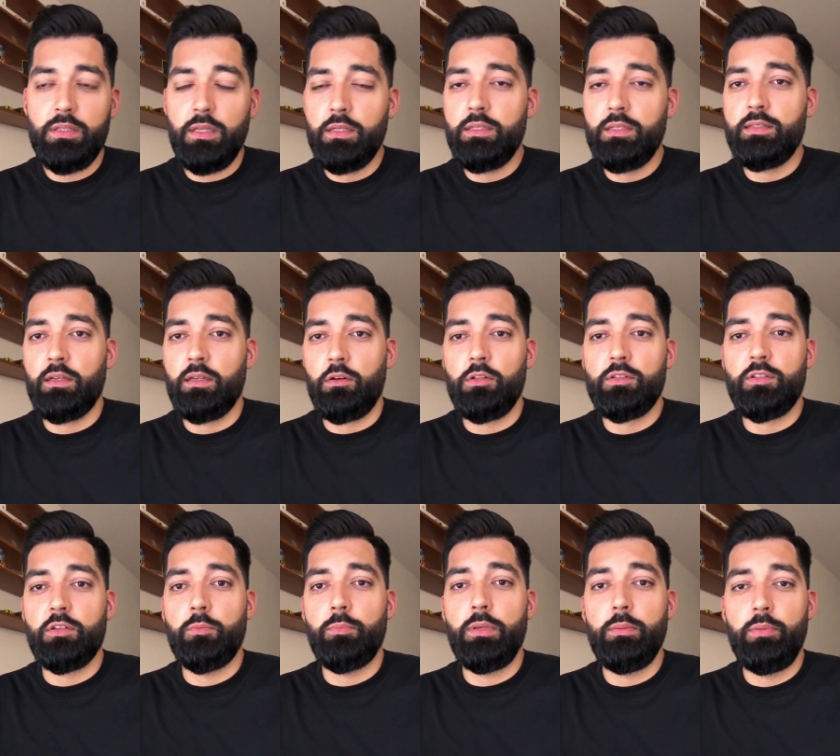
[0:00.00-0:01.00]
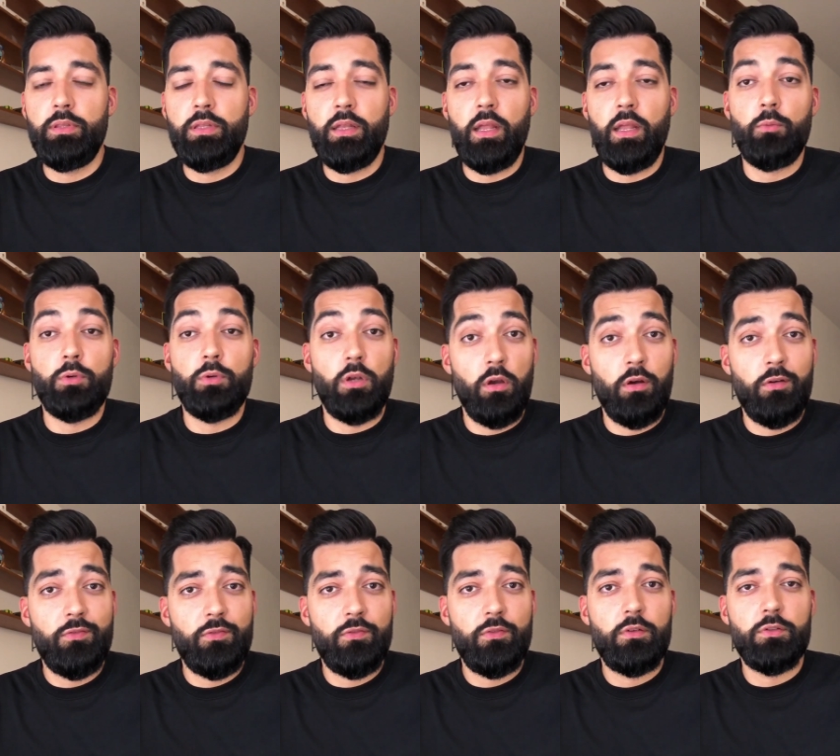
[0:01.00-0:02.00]
And these are also the people that I would
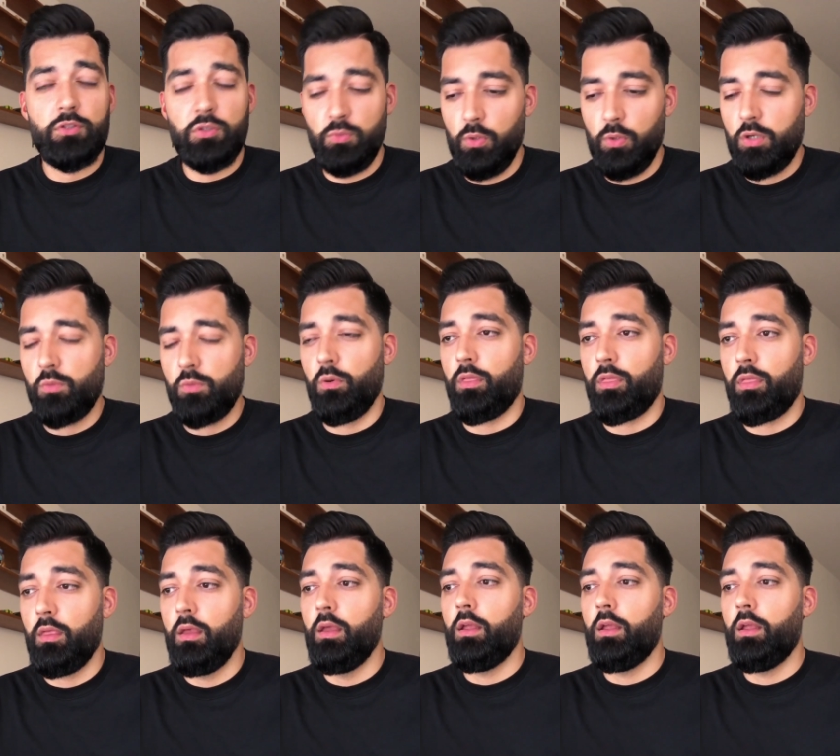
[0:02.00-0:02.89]
love to work with,